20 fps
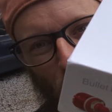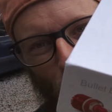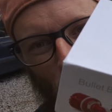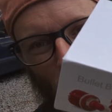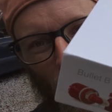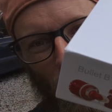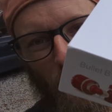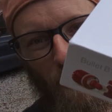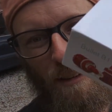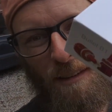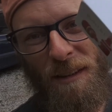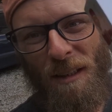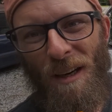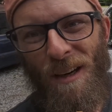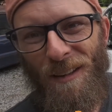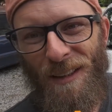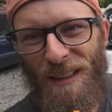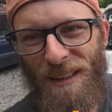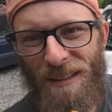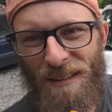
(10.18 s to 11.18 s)
We're going to
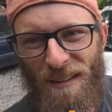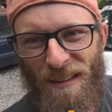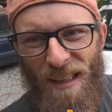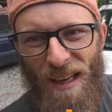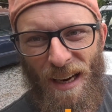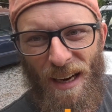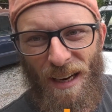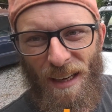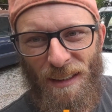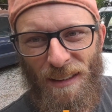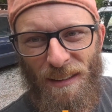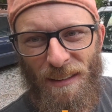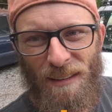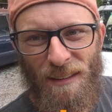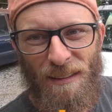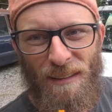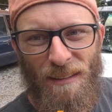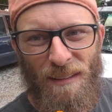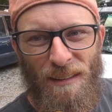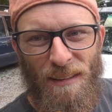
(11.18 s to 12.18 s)
install these today
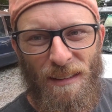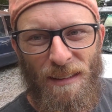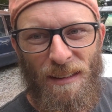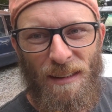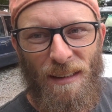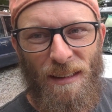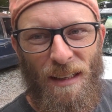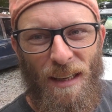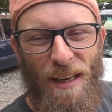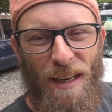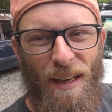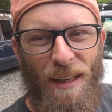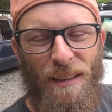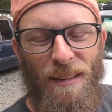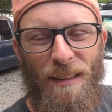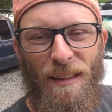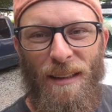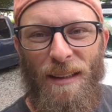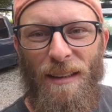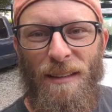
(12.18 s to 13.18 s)

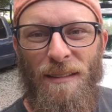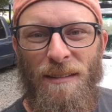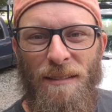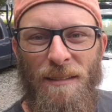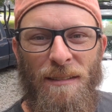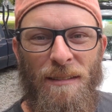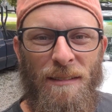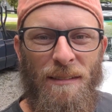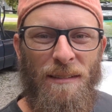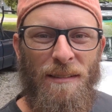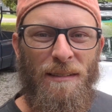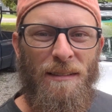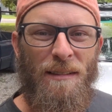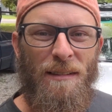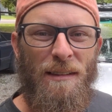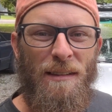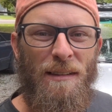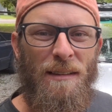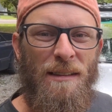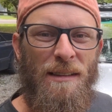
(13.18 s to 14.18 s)
and
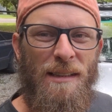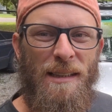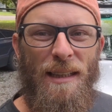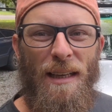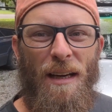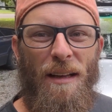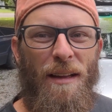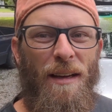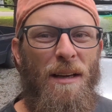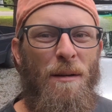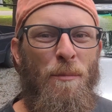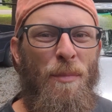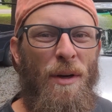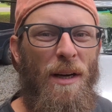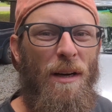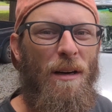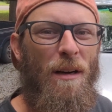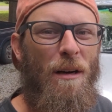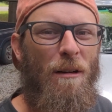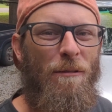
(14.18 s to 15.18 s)
see how they
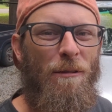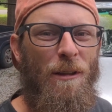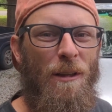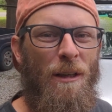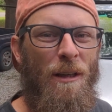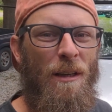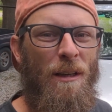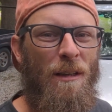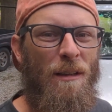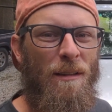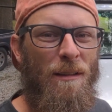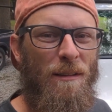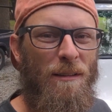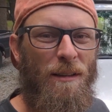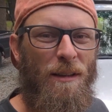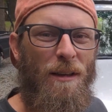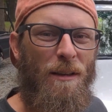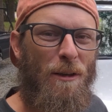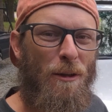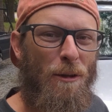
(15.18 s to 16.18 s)
compare over
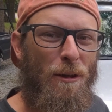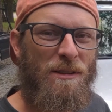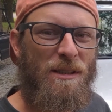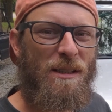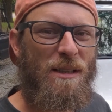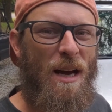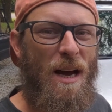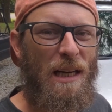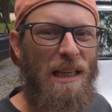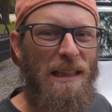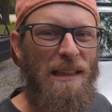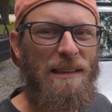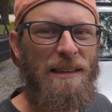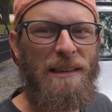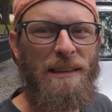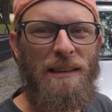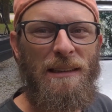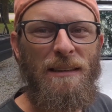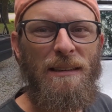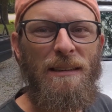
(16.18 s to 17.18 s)
the good old stockies.